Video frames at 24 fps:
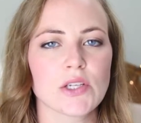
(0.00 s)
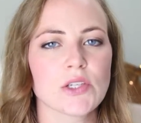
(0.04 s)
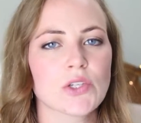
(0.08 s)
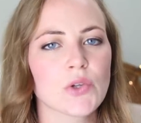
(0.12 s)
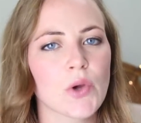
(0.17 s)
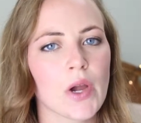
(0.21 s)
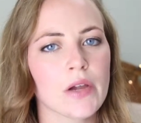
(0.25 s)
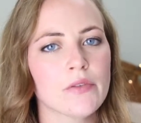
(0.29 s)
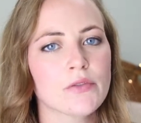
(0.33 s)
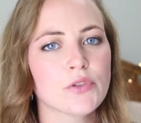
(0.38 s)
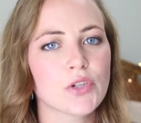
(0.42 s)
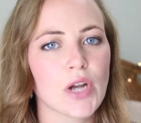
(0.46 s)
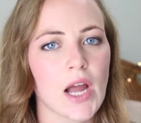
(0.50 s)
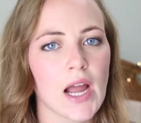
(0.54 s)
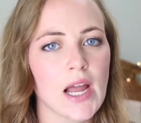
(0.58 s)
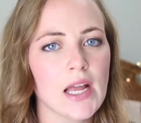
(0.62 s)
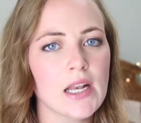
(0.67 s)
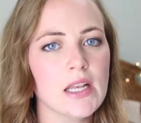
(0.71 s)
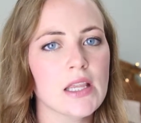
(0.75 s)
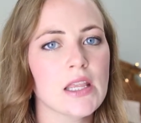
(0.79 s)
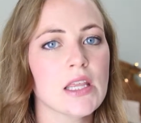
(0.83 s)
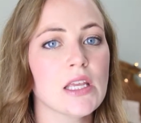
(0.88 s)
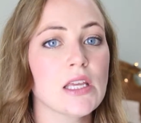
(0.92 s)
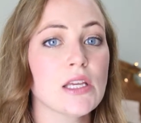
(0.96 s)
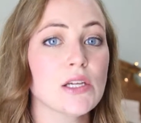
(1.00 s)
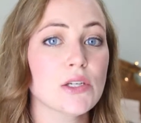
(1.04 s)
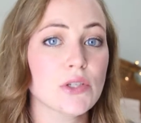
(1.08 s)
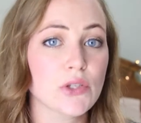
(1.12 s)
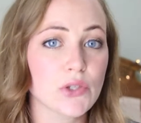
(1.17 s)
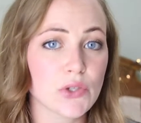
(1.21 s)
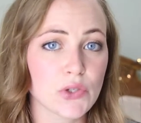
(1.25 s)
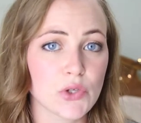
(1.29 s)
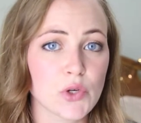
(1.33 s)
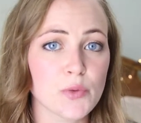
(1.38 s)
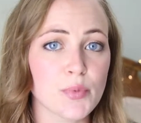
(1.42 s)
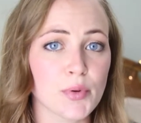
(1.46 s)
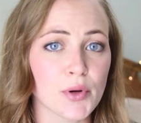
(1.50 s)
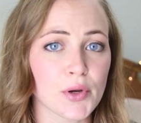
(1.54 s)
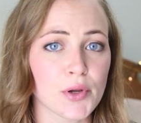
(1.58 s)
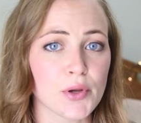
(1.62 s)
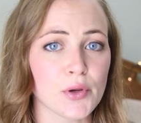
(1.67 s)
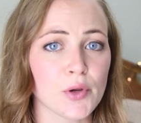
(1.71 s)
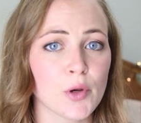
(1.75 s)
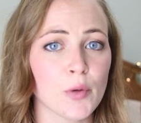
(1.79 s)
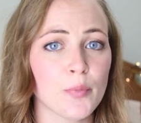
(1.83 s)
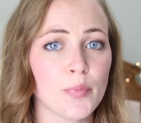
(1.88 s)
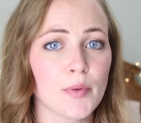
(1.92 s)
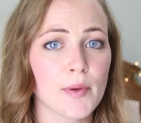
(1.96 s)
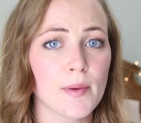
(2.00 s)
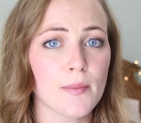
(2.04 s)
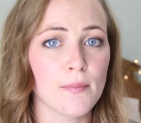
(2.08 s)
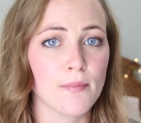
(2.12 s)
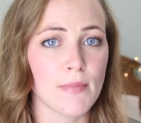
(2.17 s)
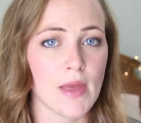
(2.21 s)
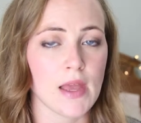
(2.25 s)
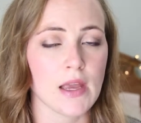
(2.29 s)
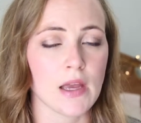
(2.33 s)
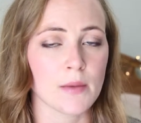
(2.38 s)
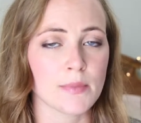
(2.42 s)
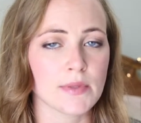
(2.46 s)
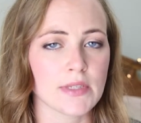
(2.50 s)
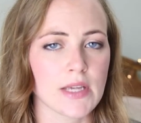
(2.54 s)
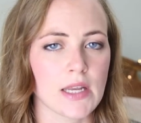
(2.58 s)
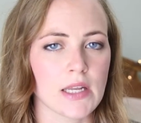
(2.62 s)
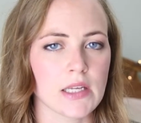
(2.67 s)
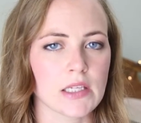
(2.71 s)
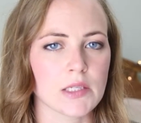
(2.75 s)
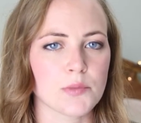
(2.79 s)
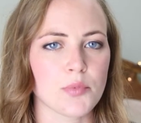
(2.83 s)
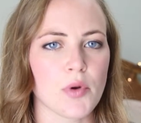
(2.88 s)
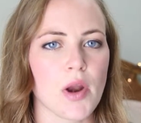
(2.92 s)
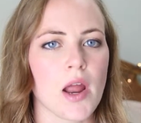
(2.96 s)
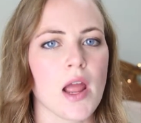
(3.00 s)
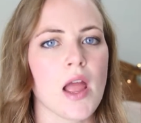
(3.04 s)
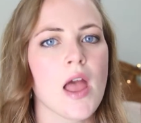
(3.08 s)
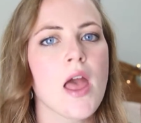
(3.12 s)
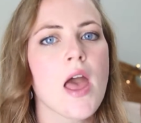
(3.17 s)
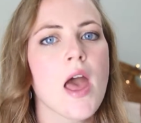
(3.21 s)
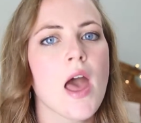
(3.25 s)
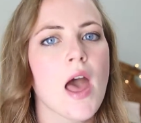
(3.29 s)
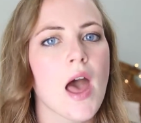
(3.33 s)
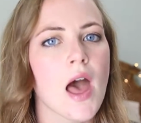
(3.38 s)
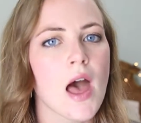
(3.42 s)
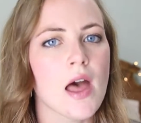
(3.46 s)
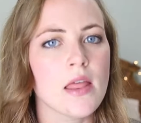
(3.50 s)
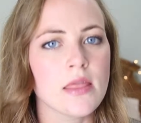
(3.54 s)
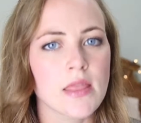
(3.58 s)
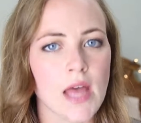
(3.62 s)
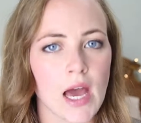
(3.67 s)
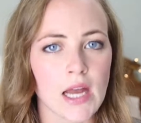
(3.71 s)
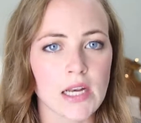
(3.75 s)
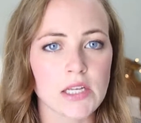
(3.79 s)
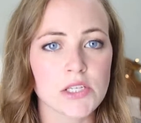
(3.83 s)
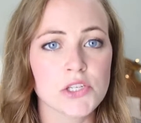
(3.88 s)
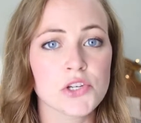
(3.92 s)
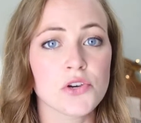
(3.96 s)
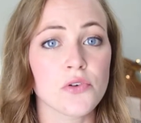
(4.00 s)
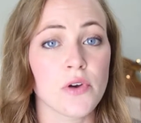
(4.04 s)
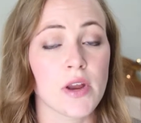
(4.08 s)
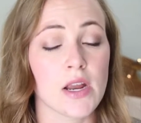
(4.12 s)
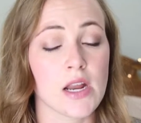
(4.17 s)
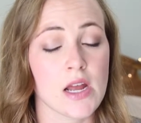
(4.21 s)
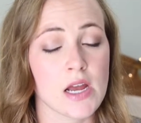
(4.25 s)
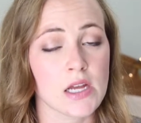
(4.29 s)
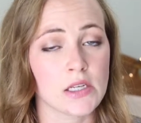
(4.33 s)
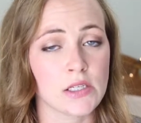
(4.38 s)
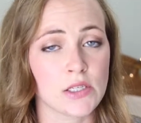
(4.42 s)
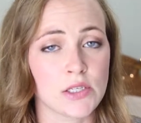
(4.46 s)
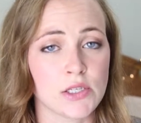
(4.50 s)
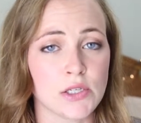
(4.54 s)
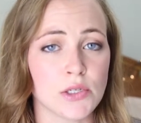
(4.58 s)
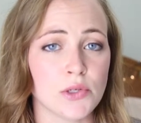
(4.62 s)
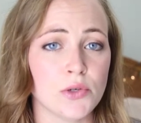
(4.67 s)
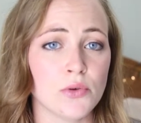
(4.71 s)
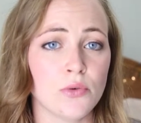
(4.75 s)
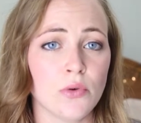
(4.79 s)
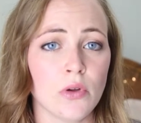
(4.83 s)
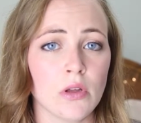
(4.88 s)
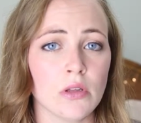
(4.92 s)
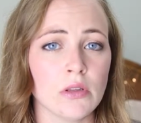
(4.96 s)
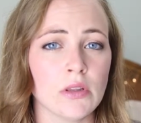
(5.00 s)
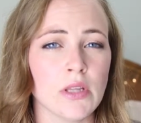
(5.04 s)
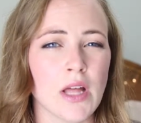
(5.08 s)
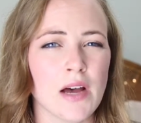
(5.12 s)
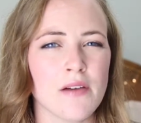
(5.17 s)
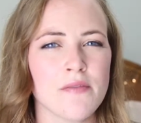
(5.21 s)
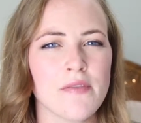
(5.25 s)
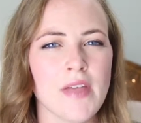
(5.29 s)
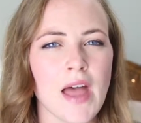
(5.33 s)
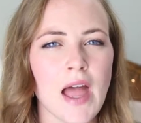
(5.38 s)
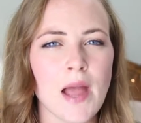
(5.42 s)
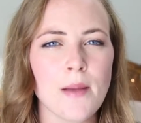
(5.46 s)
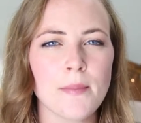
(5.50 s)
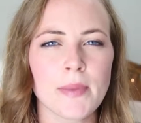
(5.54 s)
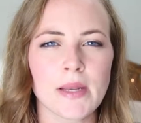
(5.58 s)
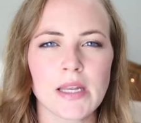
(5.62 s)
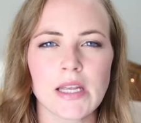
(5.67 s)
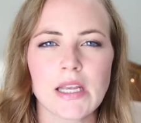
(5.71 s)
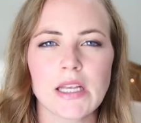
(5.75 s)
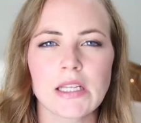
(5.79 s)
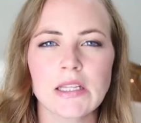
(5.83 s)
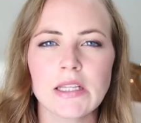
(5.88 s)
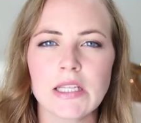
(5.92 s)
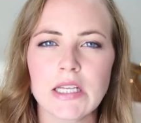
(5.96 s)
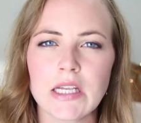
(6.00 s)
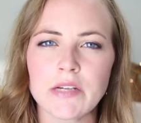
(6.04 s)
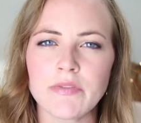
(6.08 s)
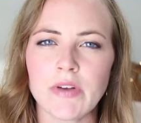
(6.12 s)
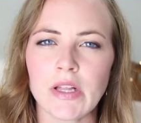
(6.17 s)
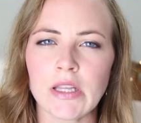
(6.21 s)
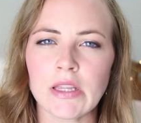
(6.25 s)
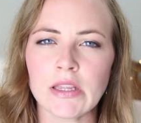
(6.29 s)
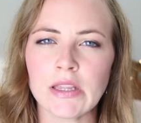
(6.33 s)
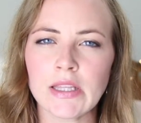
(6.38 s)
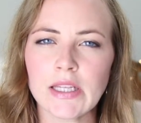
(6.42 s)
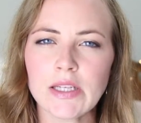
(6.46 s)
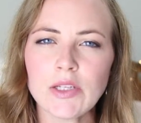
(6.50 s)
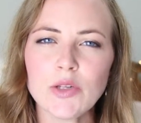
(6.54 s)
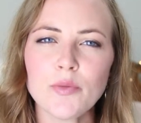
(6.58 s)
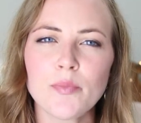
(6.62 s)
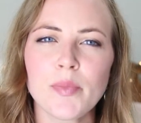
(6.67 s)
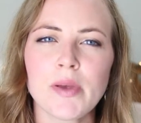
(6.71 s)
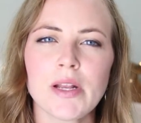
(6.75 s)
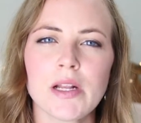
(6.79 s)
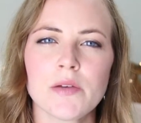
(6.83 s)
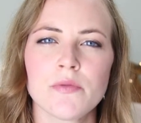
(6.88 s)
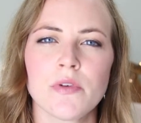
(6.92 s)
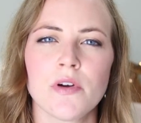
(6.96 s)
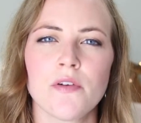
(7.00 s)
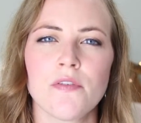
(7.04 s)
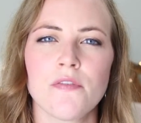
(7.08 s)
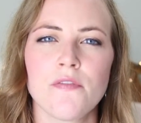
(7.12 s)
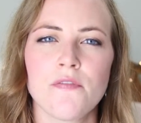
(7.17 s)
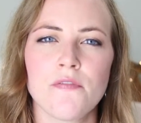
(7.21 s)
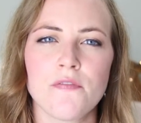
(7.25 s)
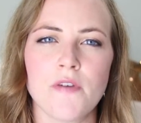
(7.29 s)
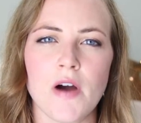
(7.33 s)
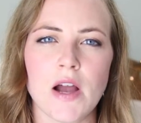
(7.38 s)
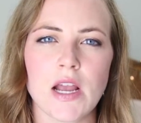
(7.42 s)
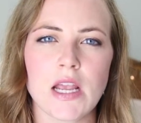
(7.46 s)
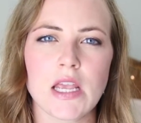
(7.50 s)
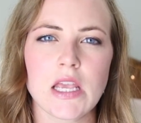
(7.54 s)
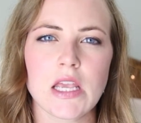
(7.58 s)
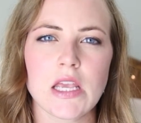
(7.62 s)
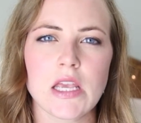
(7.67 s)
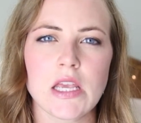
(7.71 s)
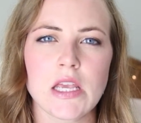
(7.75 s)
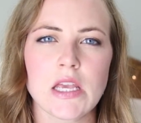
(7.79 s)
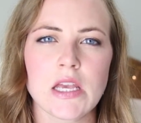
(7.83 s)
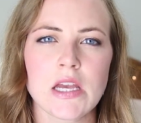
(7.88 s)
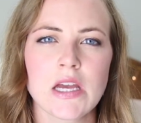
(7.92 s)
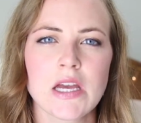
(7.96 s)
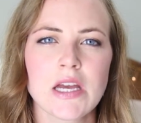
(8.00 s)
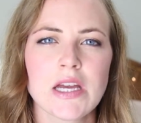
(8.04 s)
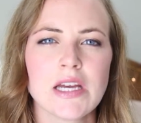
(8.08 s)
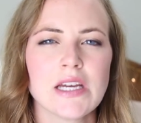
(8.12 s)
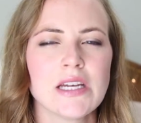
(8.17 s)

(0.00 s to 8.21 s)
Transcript: So I've tried the Super Goop Makeup Setting Spray, and that is great. I do love that, but it can leave a little bit of a funky